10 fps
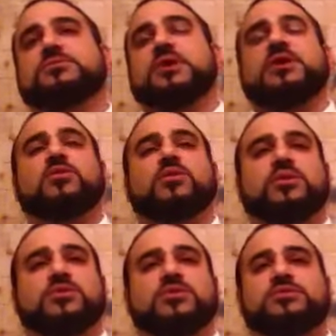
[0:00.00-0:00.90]
in the
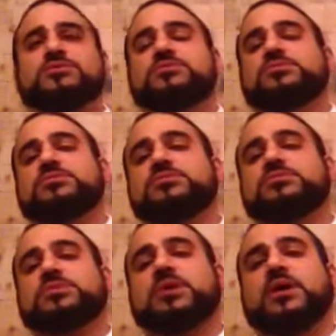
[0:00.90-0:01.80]
world,
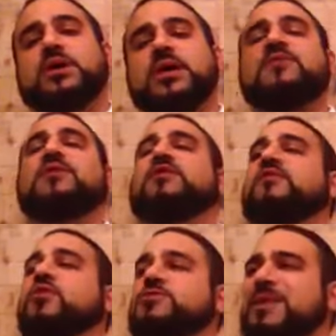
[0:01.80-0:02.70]
even if
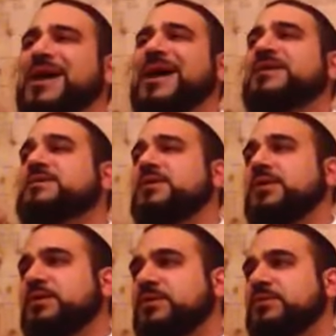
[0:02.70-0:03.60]
it was by
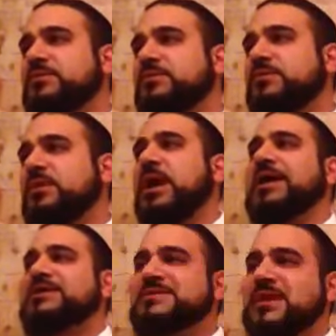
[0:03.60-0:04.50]
accident,
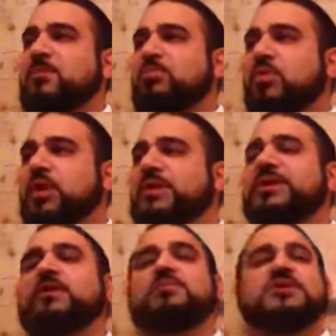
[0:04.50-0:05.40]
at some point
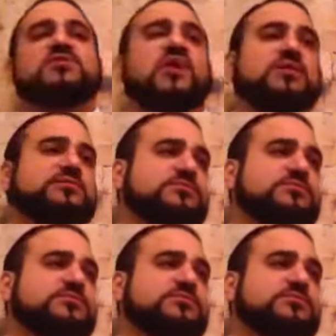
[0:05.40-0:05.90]
did a mitzvah.